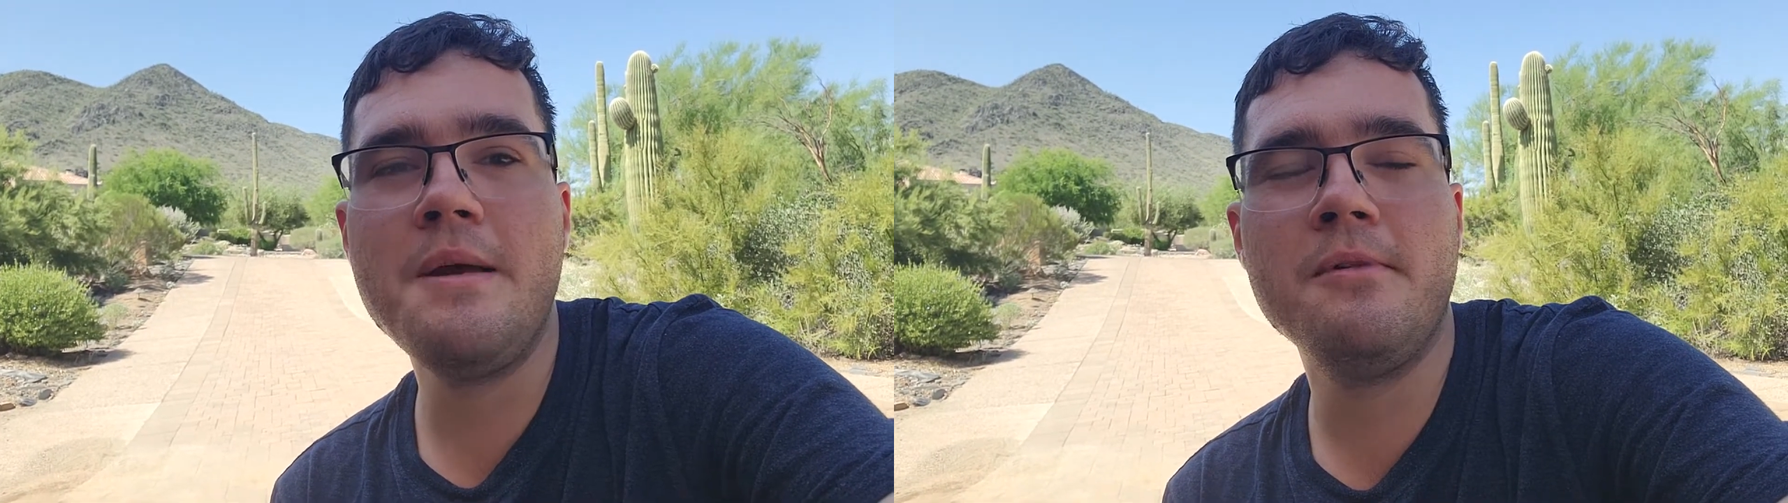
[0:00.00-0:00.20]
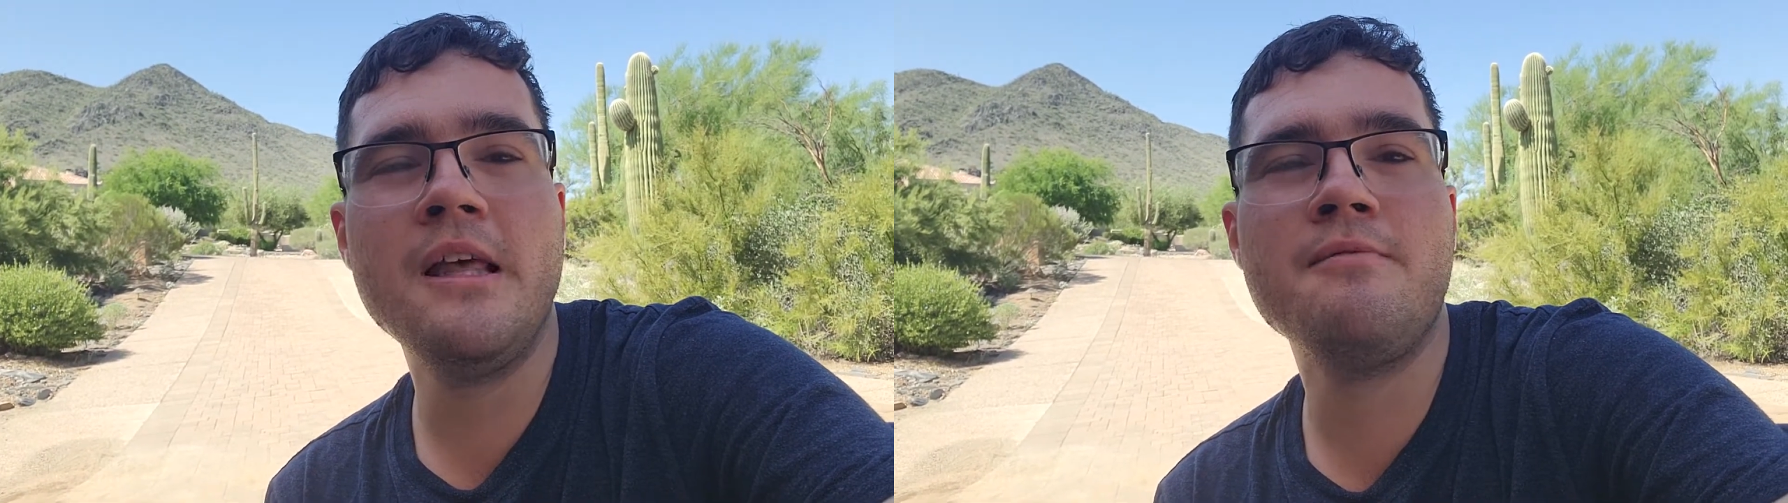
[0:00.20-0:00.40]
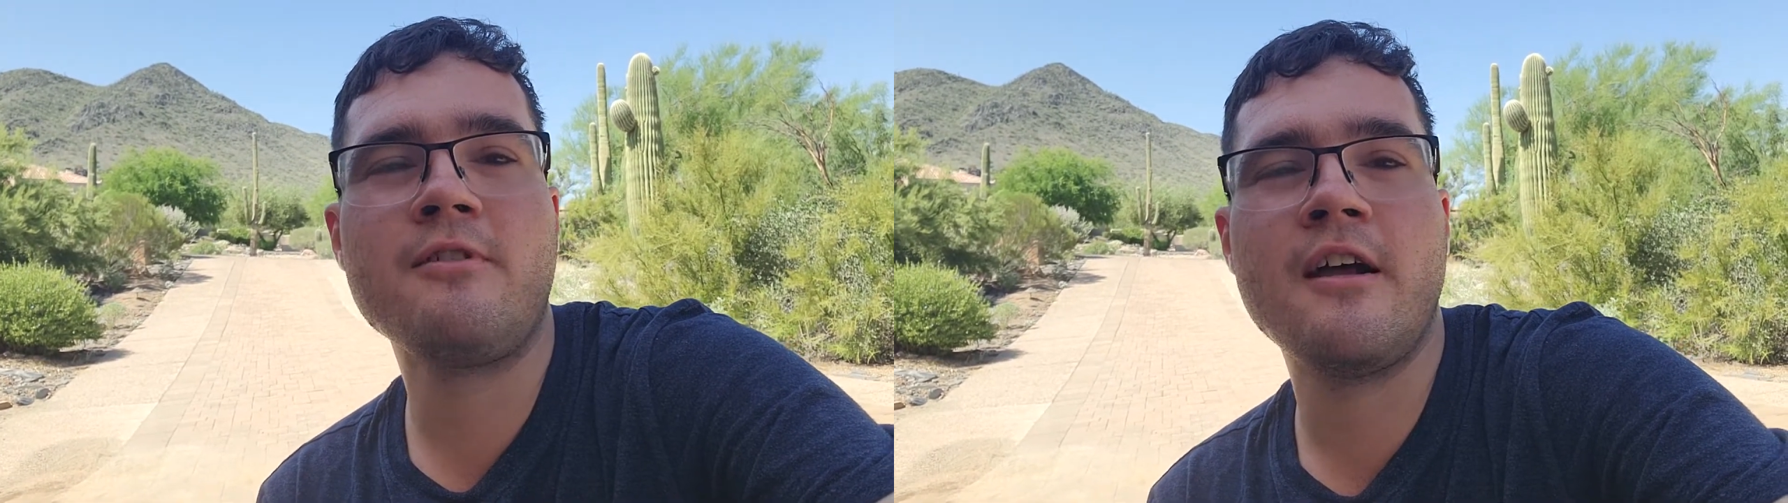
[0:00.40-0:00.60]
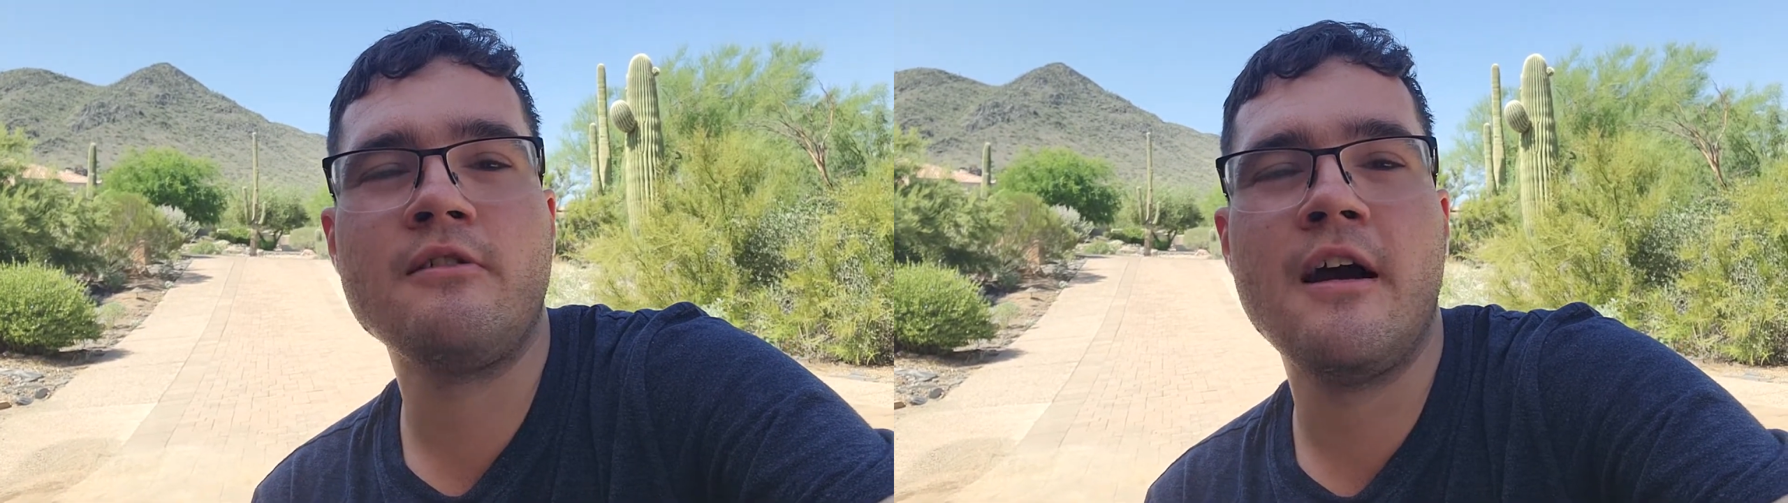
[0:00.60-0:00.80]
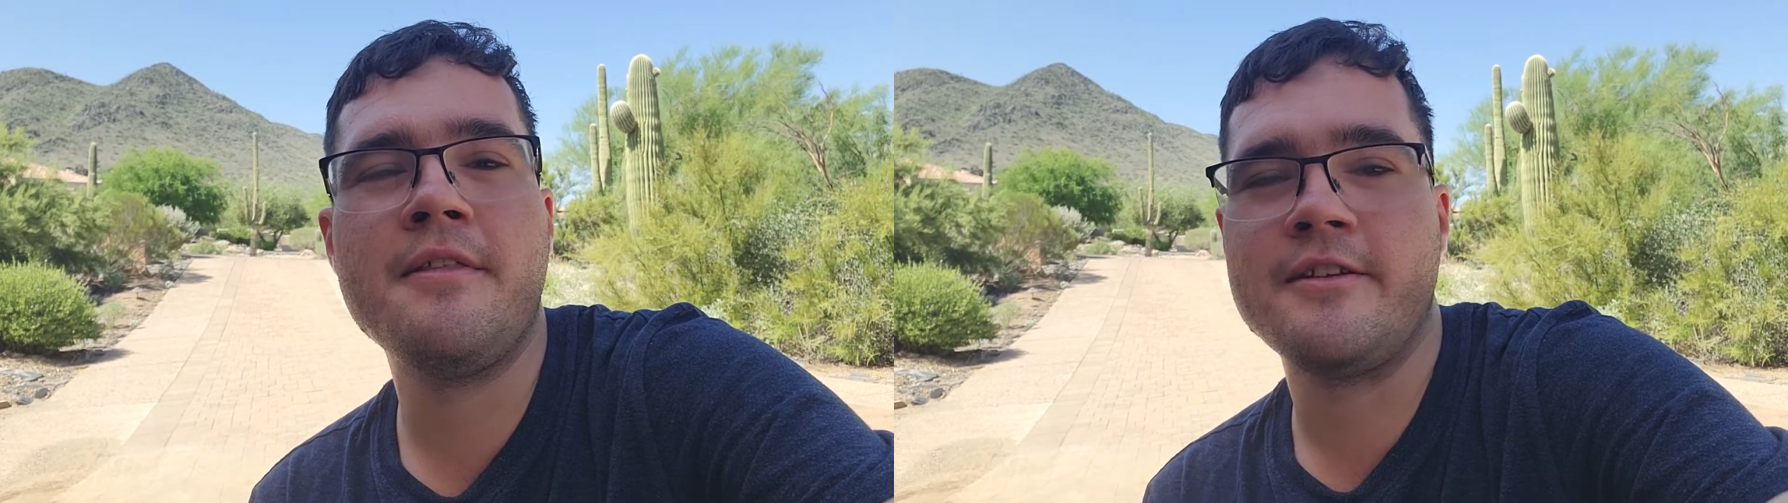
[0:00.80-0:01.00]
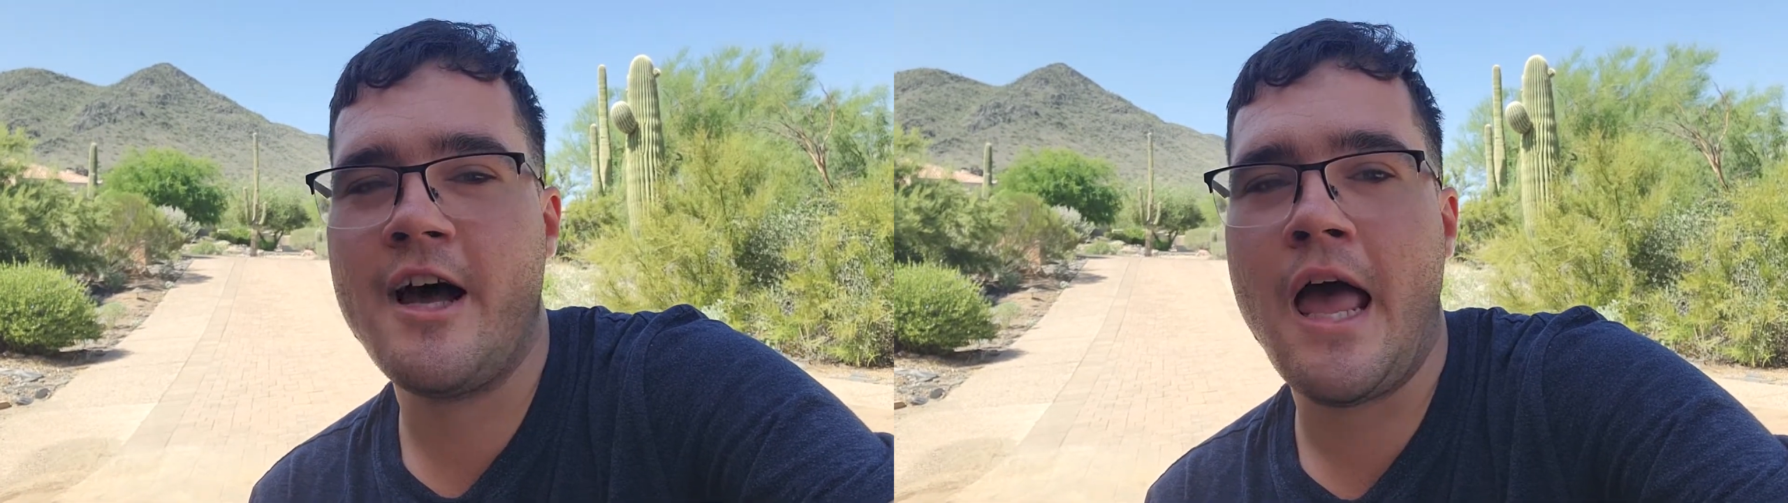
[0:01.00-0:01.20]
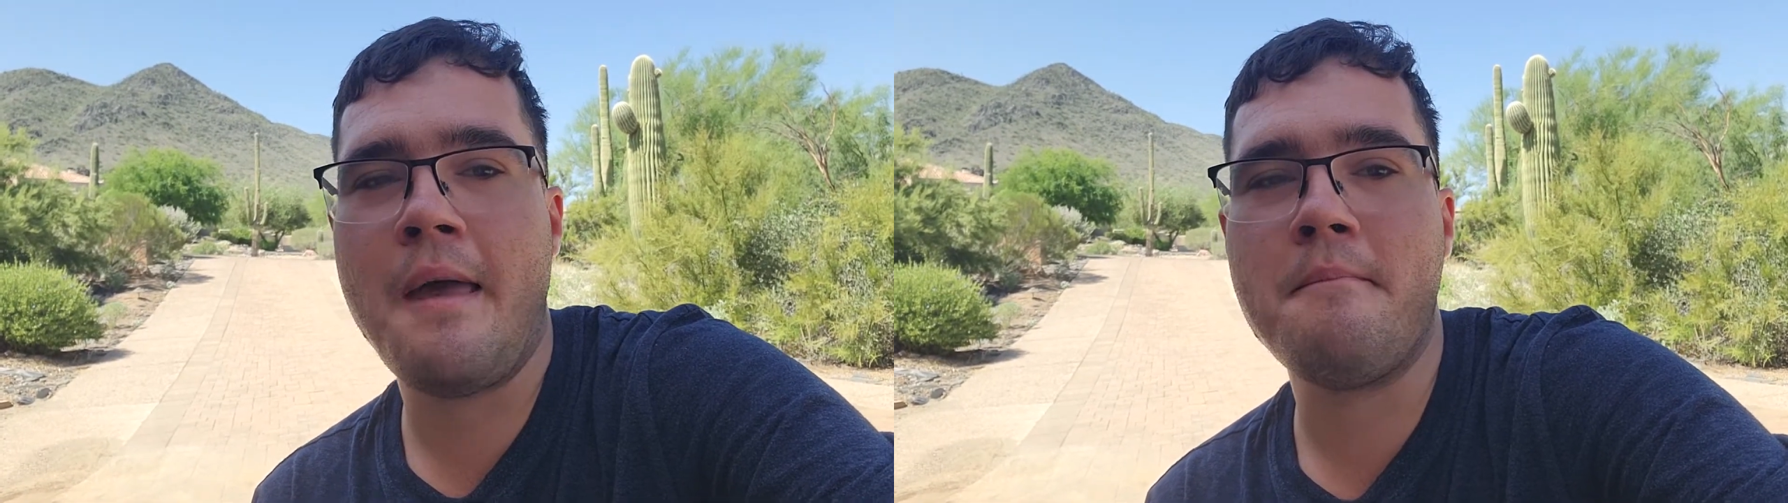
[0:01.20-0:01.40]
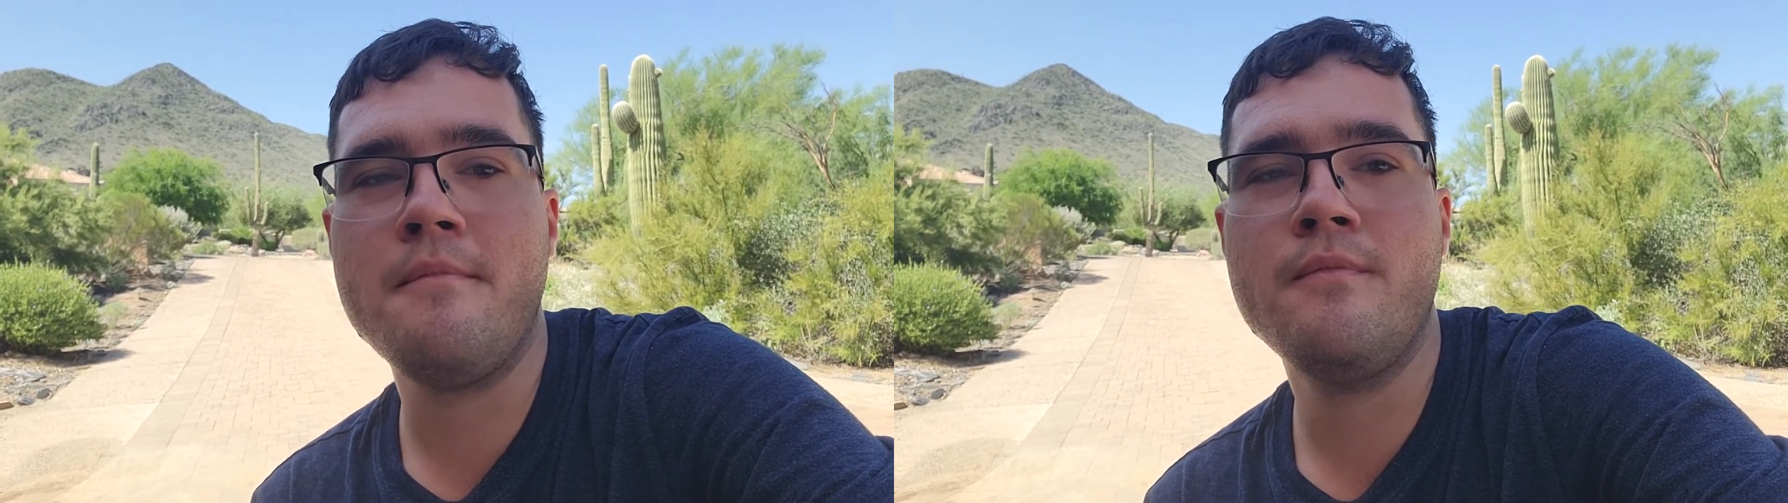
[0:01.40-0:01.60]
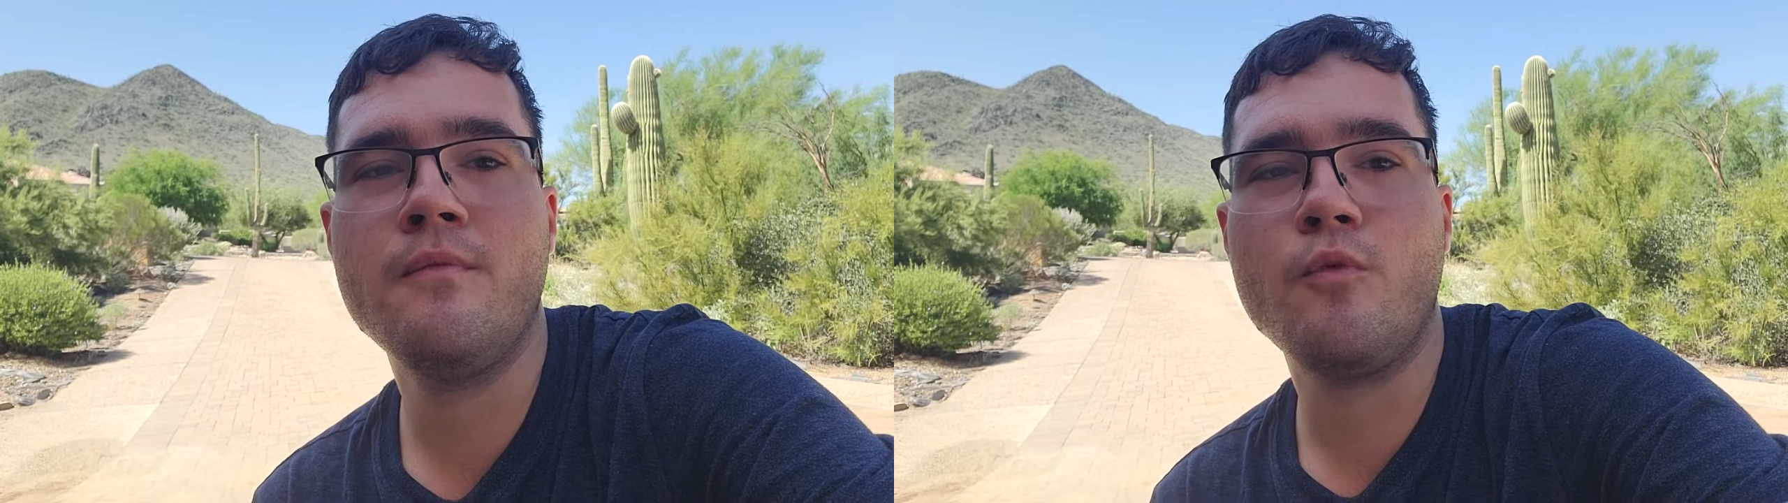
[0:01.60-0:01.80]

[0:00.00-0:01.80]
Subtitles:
believe right around the time